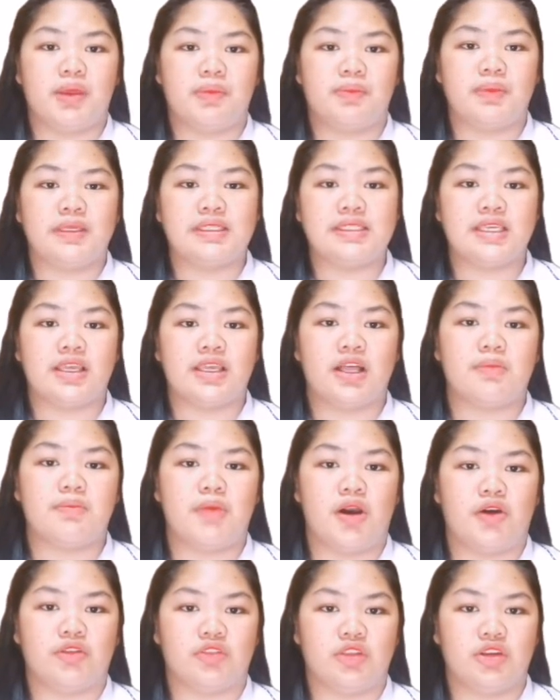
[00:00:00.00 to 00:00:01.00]
by physical
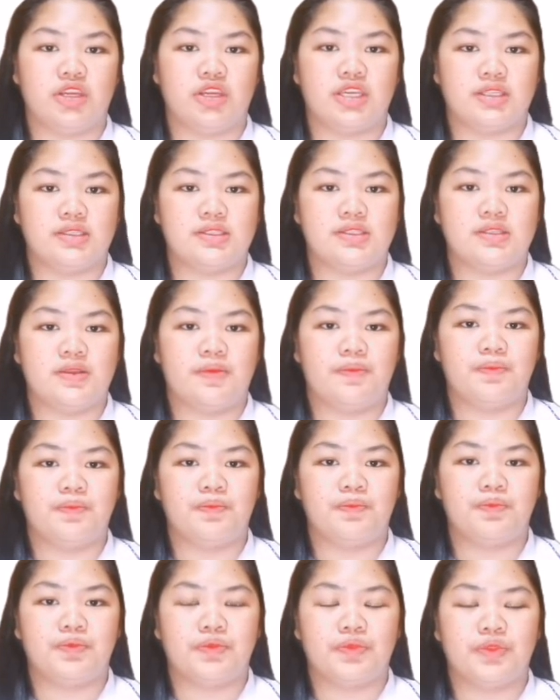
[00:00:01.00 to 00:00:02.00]
boundaries.
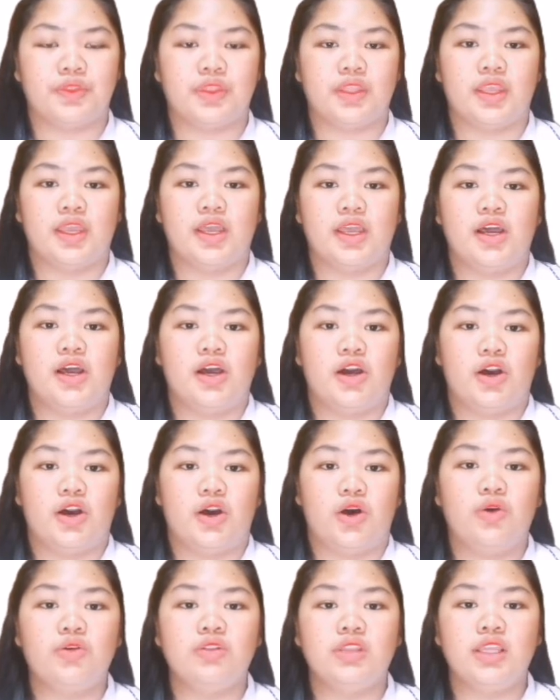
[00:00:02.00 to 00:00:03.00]

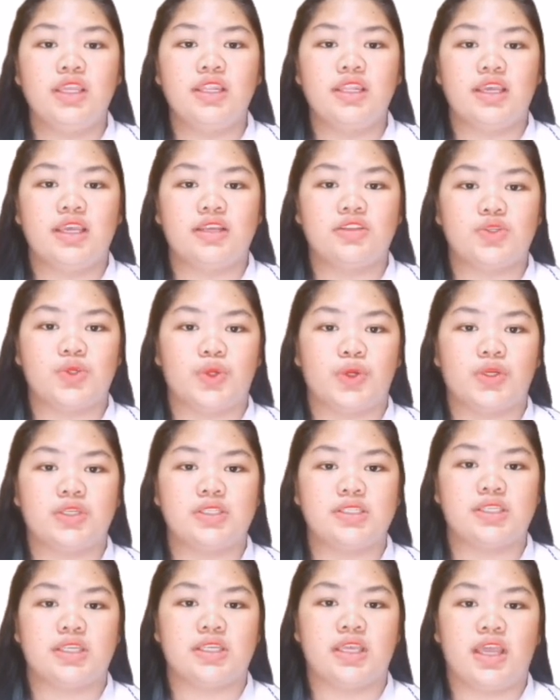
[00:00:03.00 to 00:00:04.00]
Online
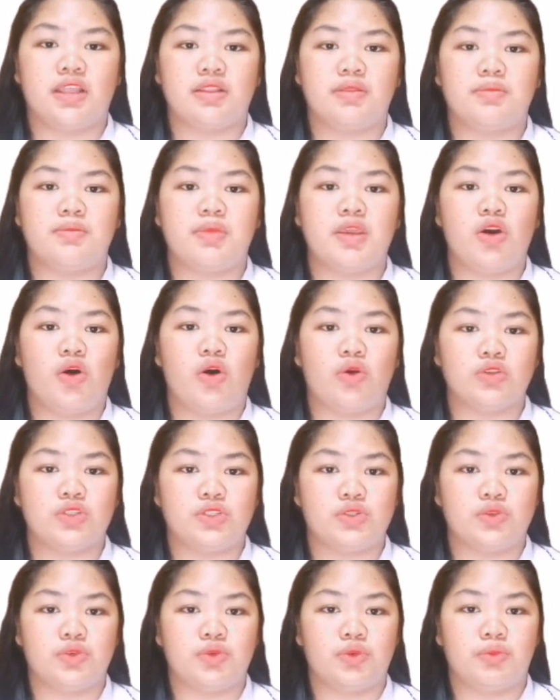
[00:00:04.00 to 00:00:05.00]
lectures can be
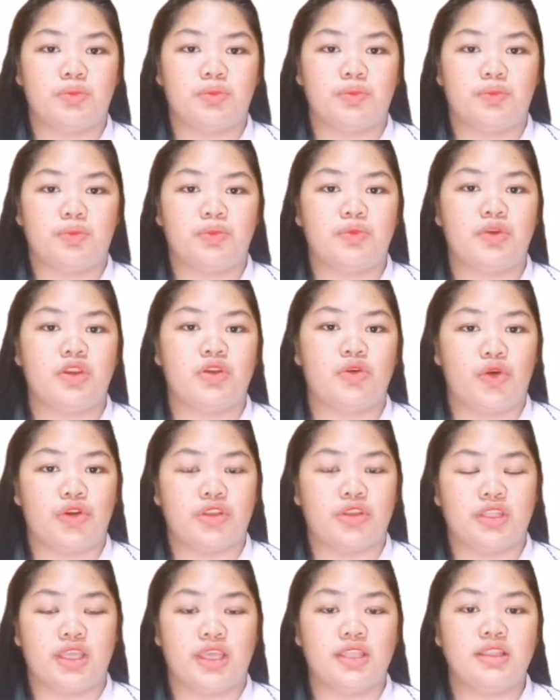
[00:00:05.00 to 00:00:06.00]
also
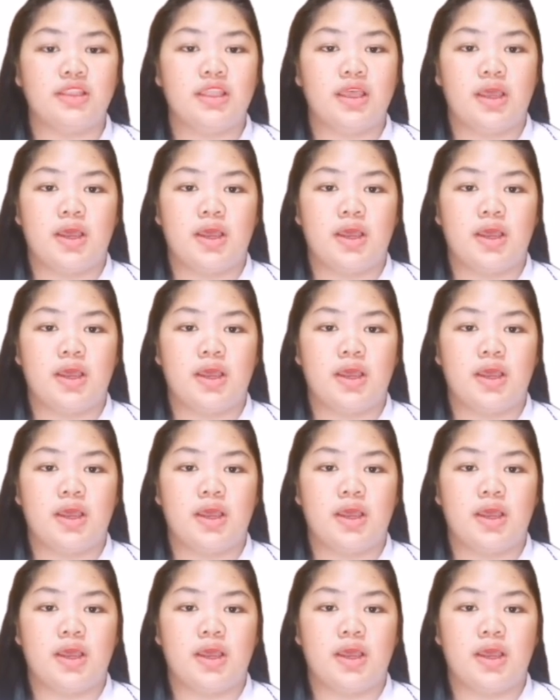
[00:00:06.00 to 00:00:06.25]
recorded,